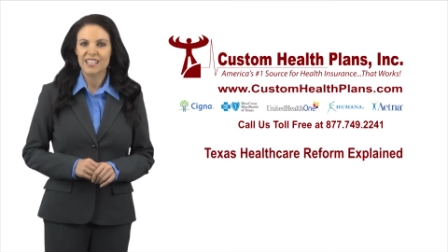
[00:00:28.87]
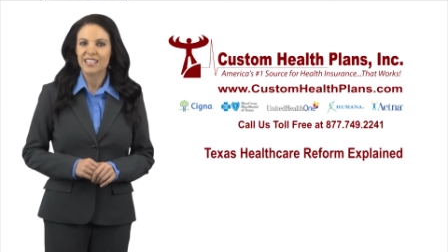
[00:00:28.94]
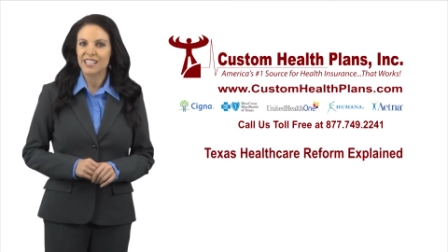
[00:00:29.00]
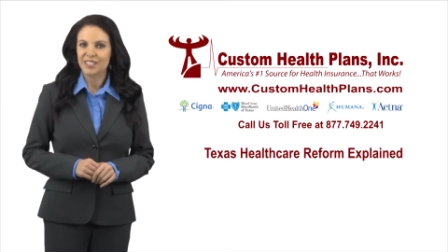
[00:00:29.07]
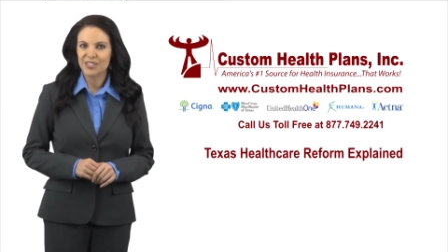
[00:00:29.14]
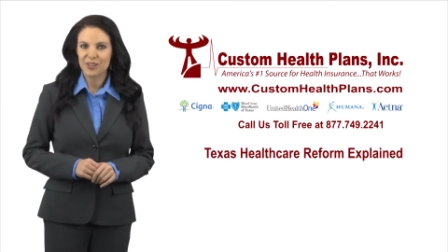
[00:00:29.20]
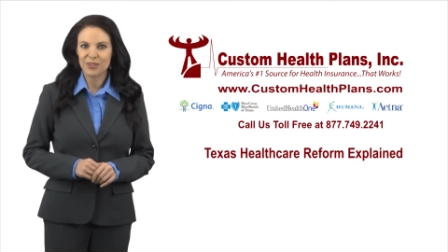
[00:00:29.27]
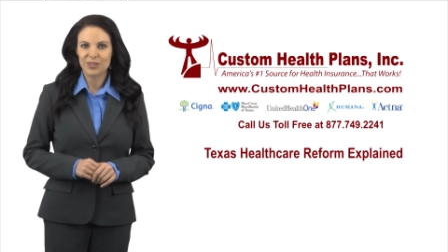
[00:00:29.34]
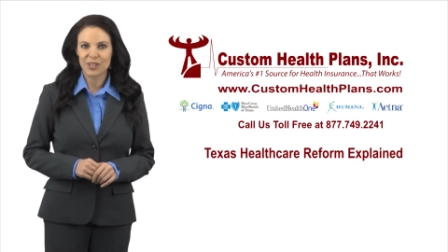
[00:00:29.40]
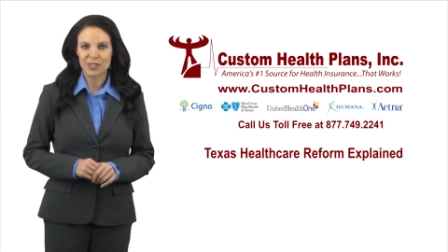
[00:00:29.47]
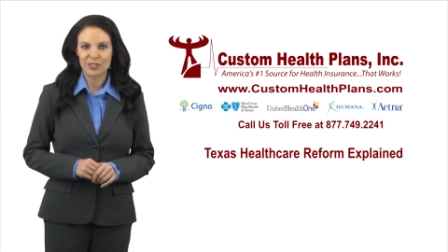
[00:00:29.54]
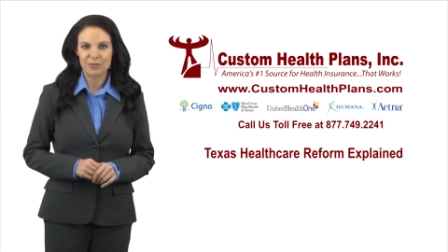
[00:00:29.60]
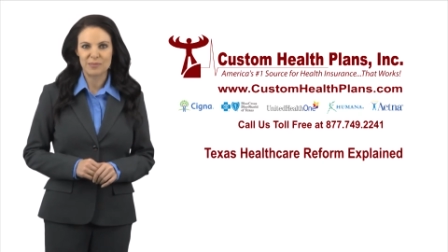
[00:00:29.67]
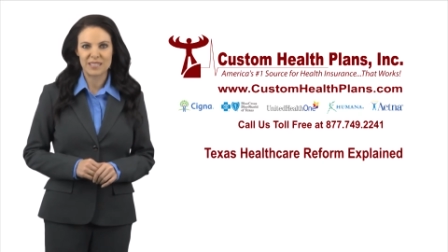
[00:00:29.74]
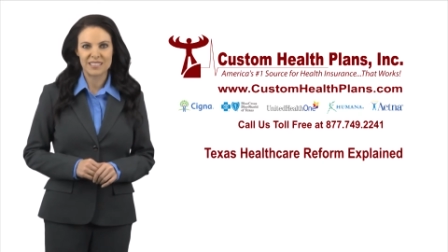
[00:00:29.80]
can no
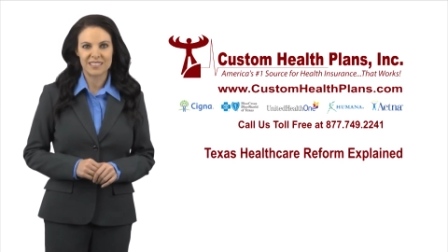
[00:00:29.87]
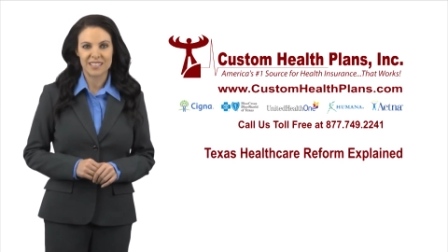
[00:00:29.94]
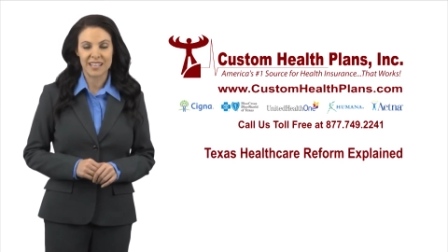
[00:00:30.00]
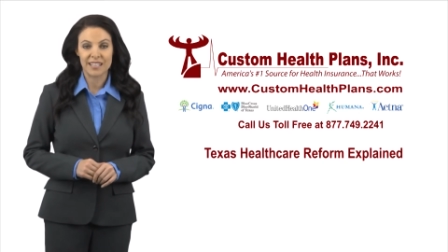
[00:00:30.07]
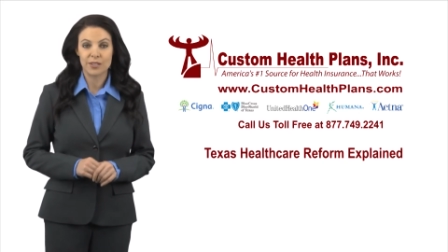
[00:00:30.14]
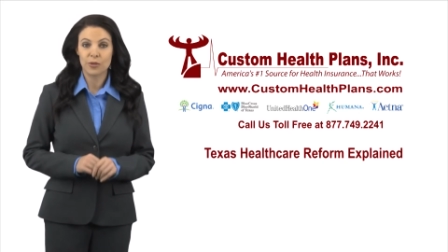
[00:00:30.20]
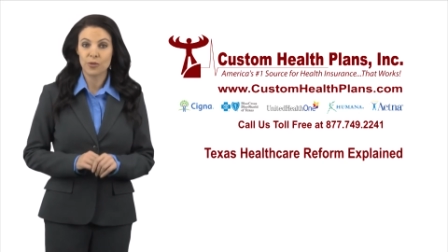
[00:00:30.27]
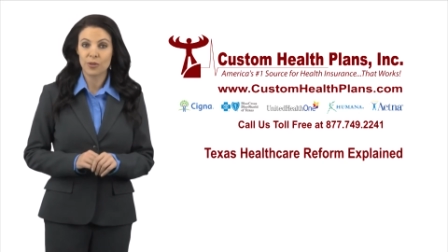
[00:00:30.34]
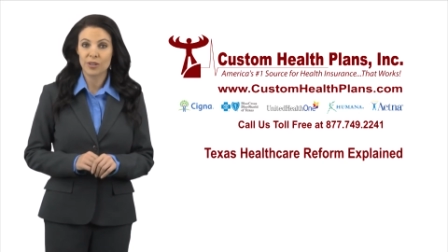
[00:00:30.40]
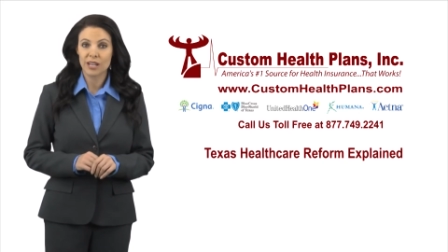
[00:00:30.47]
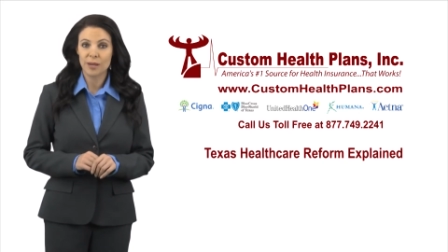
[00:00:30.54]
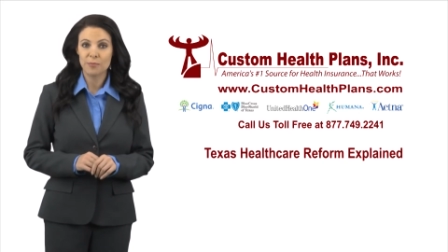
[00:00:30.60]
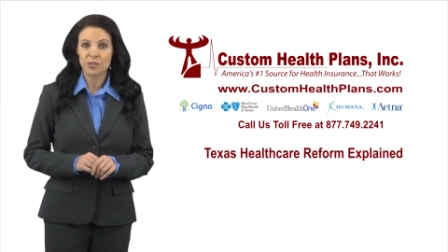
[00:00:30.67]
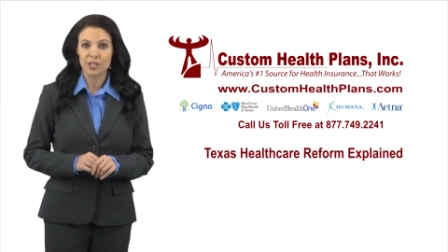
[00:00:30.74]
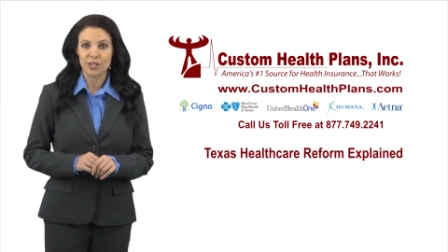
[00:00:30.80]
longer be denied or
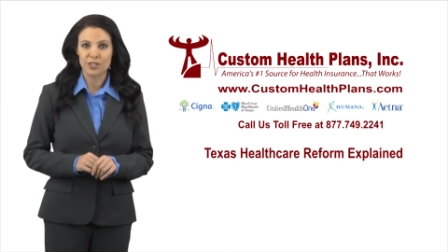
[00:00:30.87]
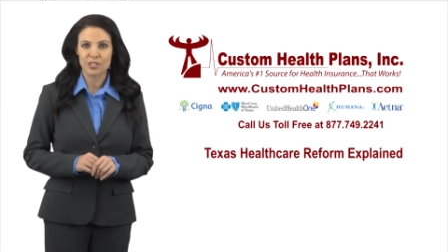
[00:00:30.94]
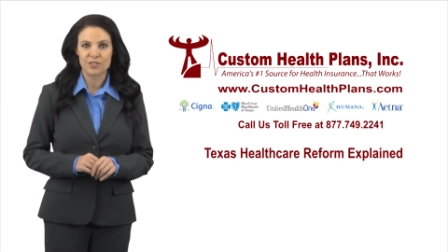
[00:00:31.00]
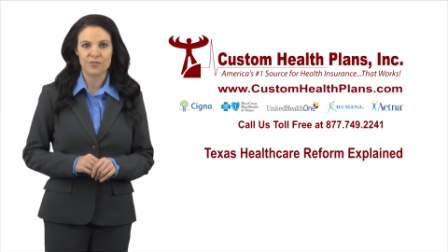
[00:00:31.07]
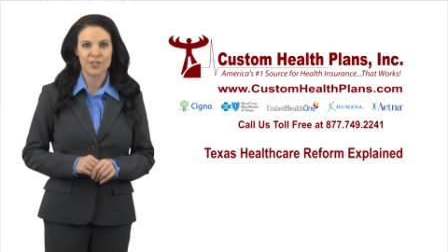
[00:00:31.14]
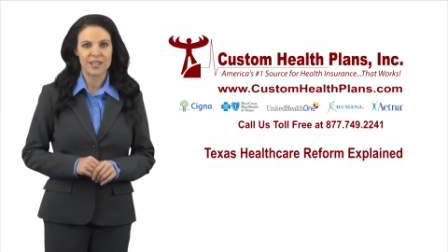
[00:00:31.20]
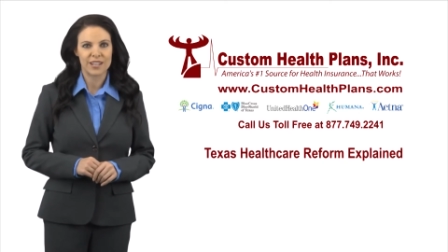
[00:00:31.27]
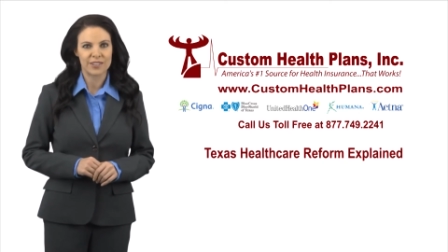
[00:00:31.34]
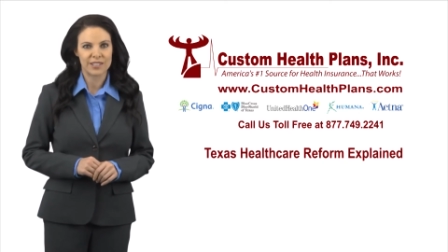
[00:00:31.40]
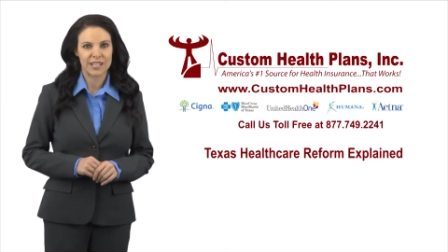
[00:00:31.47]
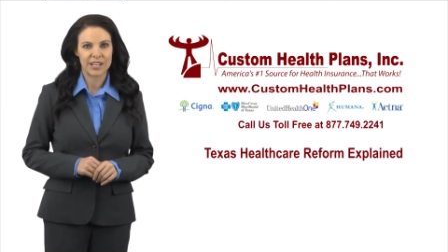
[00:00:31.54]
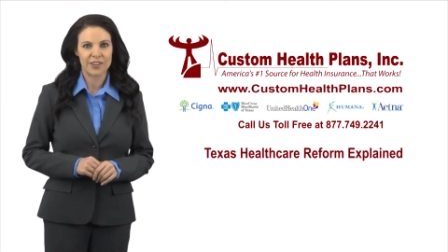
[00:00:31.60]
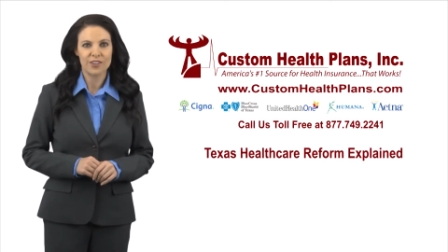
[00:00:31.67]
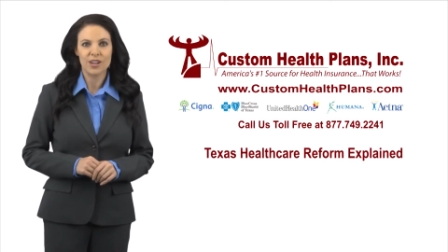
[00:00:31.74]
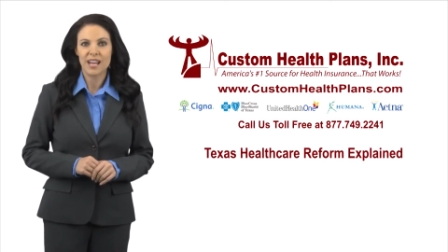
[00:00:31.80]
upcharged for health
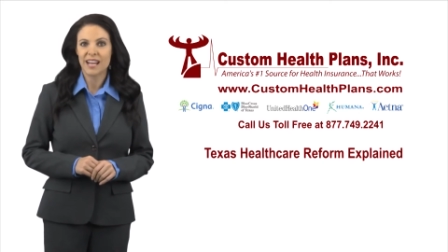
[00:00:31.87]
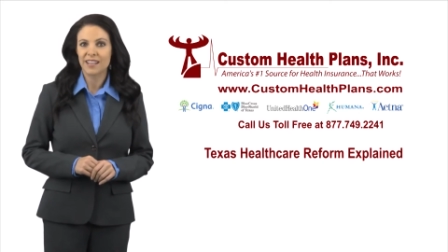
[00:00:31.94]
care